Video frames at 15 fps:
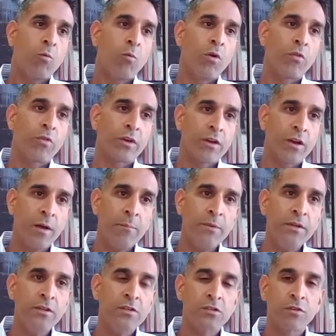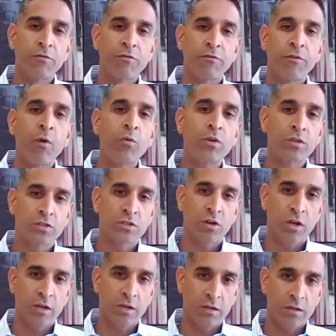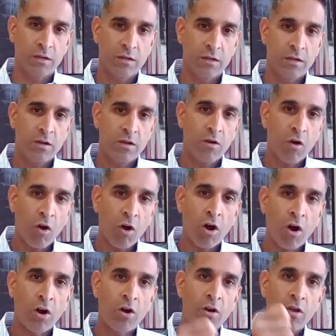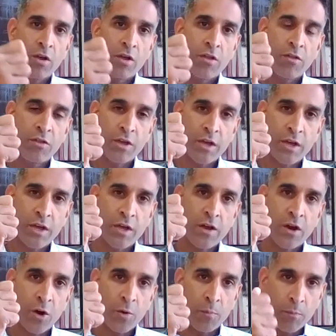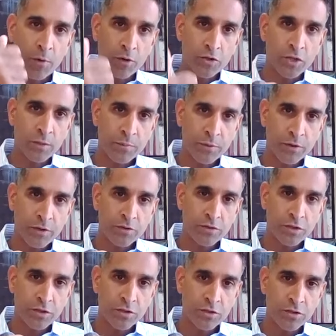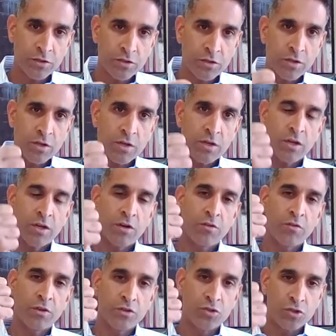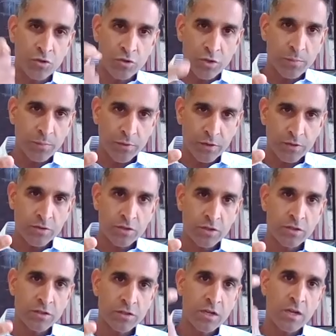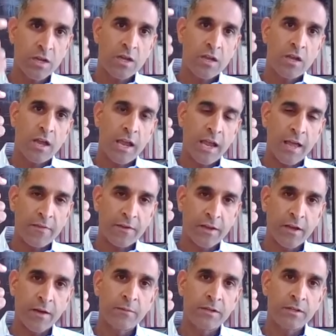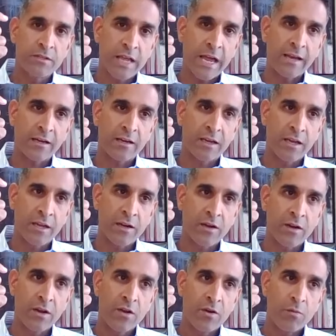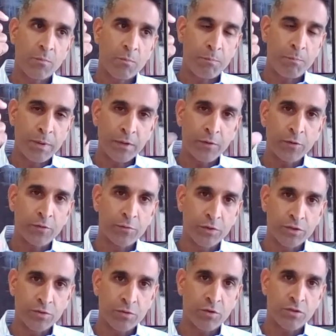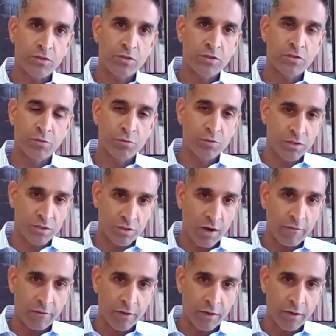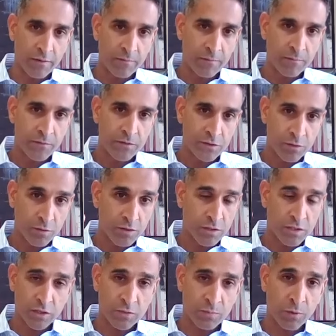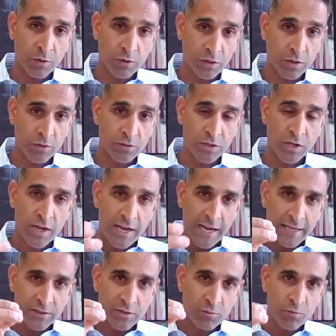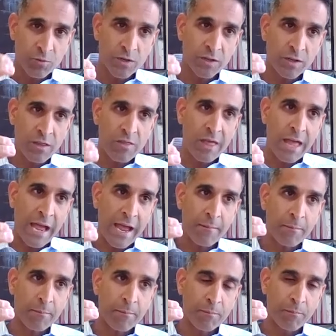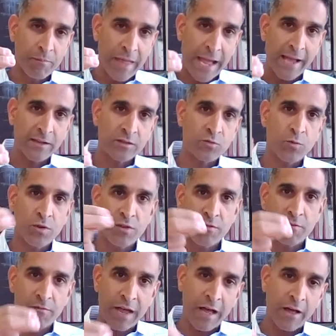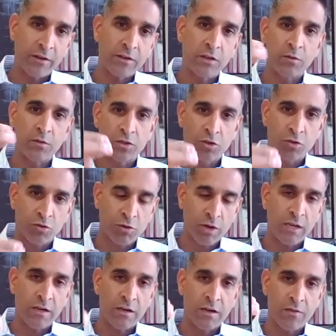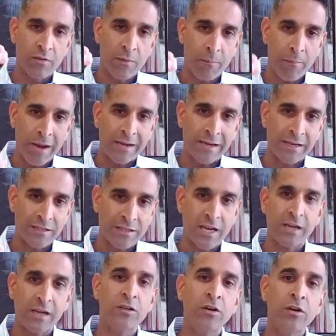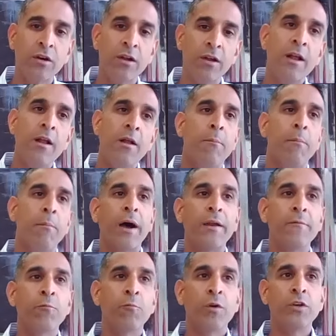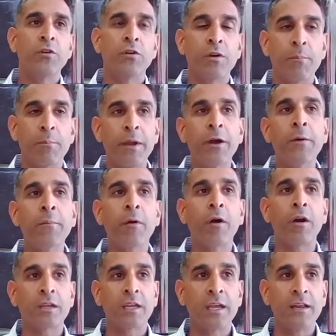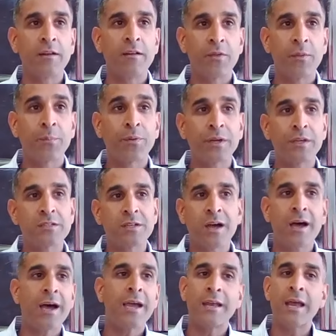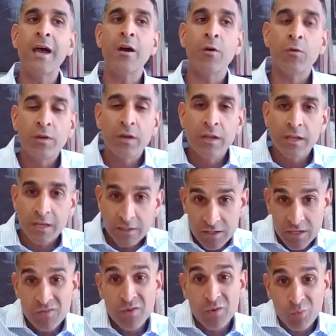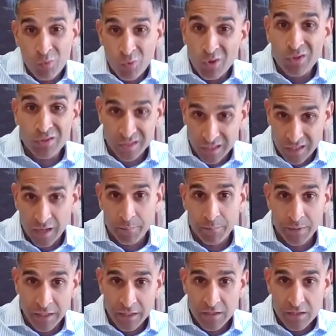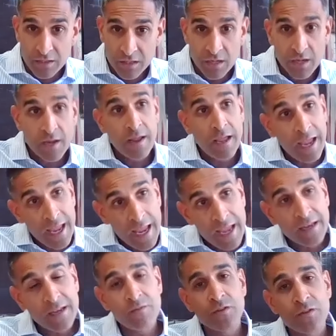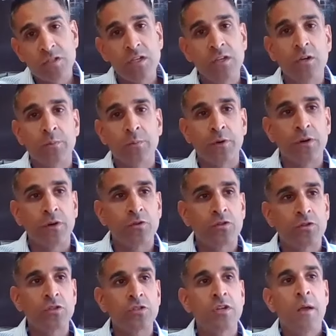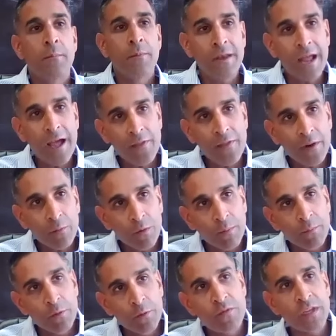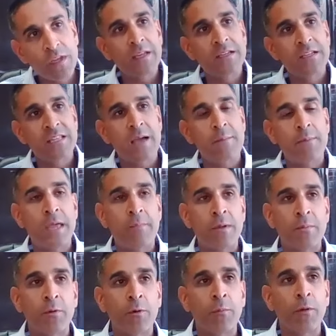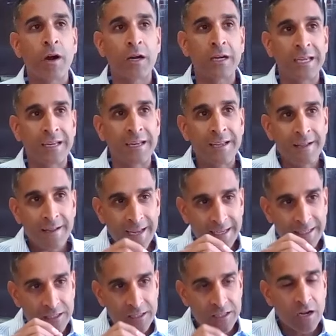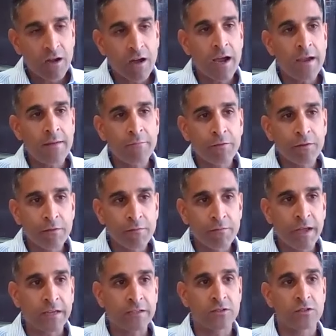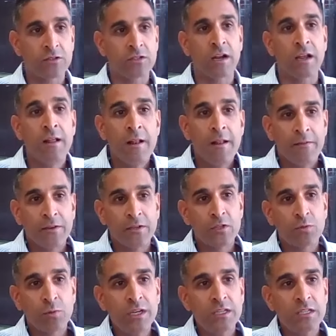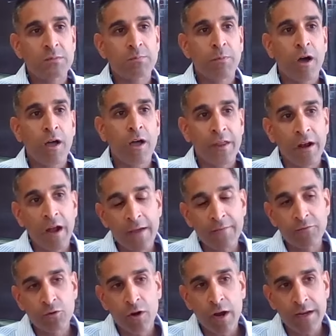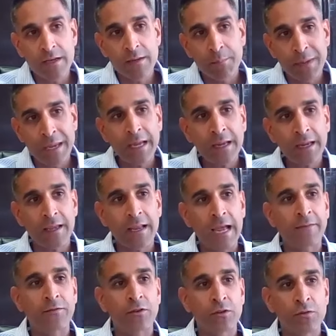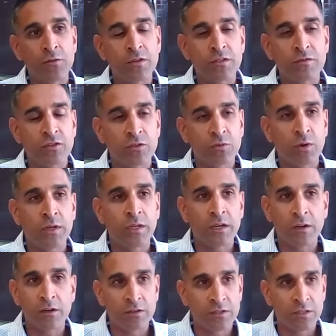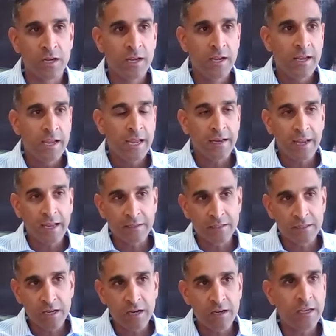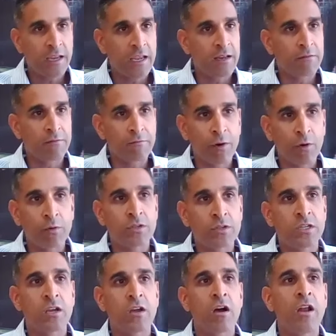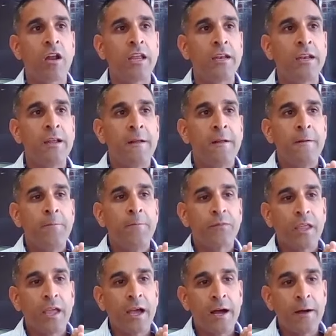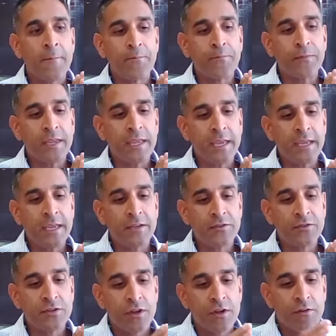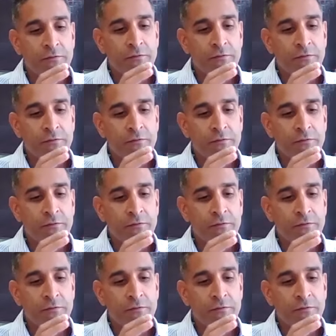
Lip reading: well, the companies to focus on are the emerging producers, you know, the junior producers, and the companies that can build resources through discovery. So it's the explorcos. It's really that's where the value is created in the mining sector. But when you're in a bear market, the place to hide out is in the royalty companies and in the senior producers. But now that we're moving into that baby bull market, it's time for investors. And the sweet spot that I've tried to pick after doing this for 20 years and studying it and focusing on it is